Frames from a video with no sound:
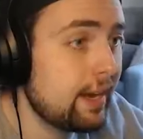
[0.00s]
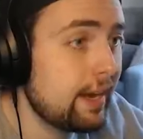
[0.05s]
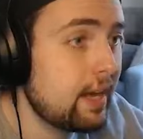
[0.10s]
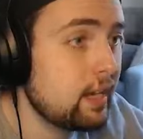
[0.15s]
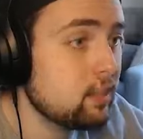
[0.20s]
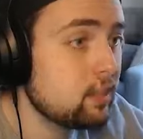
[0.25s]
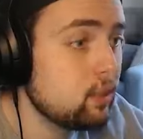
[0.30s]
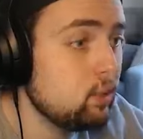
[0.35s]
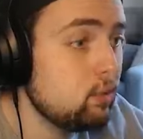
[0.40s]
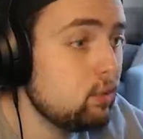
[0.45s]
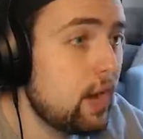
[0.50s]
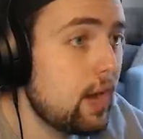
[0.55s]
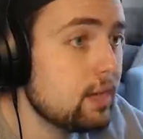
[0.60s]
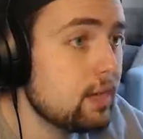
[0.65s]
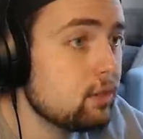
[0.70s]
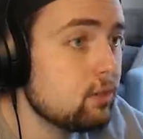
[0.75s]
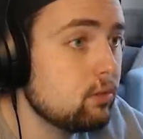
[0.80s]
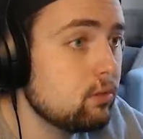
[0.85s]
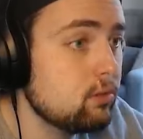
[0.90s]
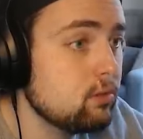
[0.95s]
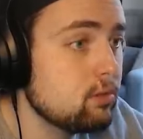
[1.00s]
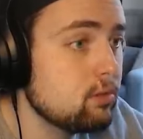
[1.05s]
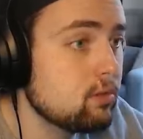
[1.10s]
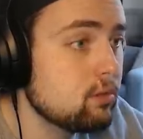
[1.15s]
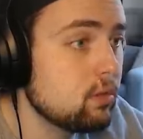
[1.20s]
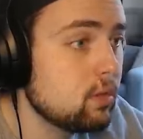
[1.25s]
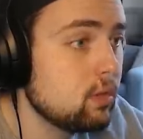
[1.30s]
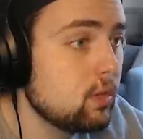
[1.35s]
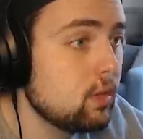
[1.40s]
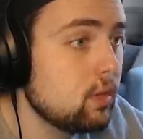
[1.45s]
I got two
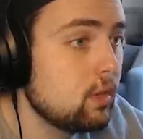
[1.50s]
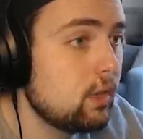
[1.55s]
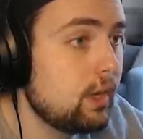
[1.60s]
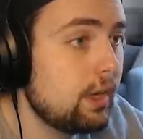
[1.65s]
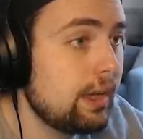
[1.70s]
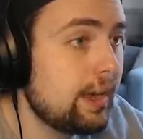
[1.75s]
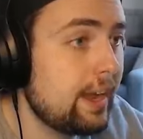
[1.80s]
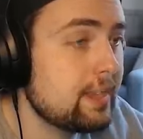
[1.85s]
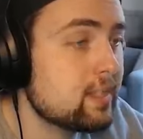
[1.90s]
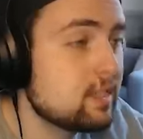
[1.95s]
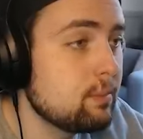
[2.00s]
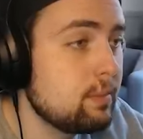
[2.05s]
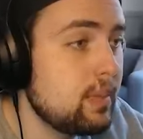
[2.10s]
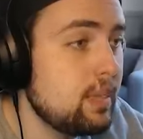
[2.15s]
nostrils. I got some